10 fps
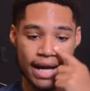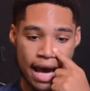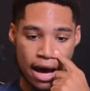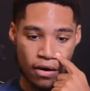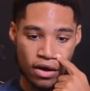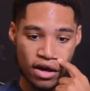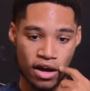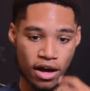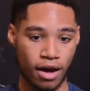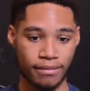now.
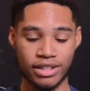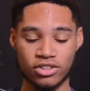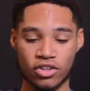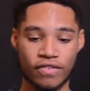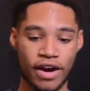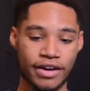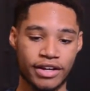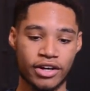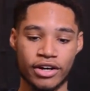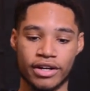He's looked very
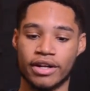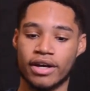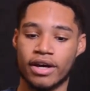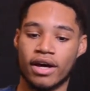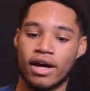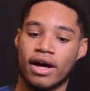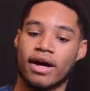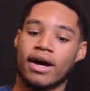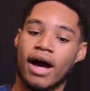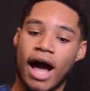good.
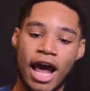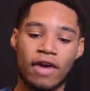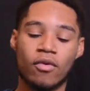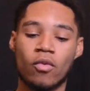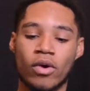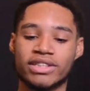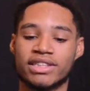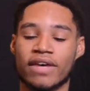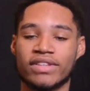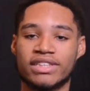Iowa won
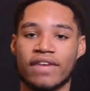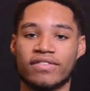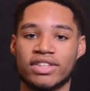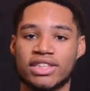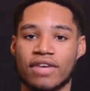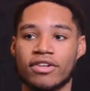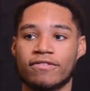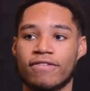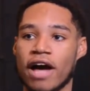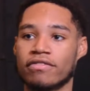
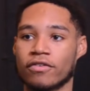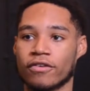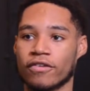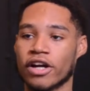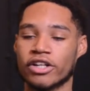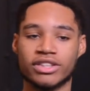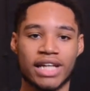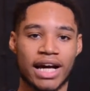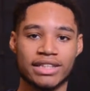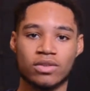77-75 over Rutgers.
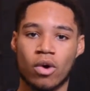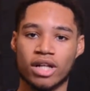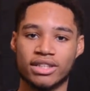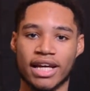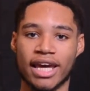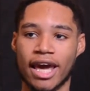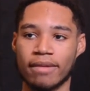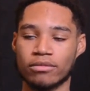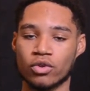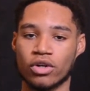I got to watch that
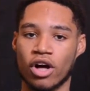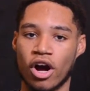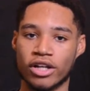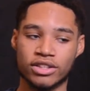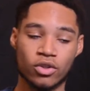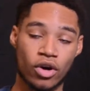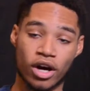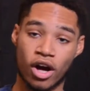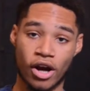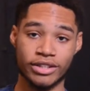game. Luka
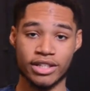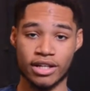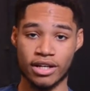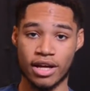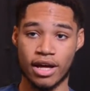Garza,